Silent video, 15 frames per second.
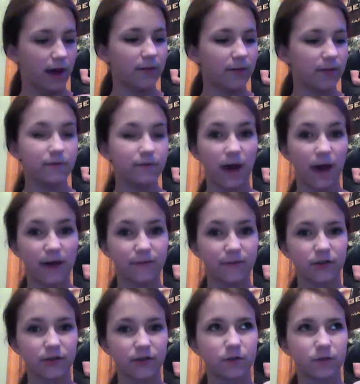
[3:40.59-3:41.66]
But if you
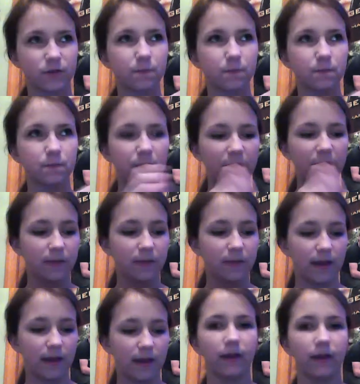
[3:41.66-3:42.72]
haven't, just pick
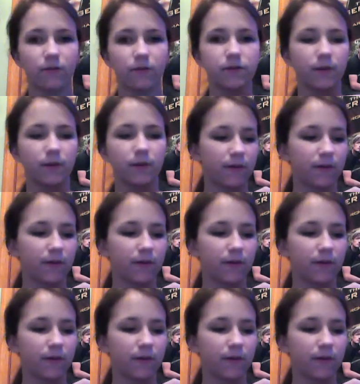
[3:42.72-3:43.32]
the end or something,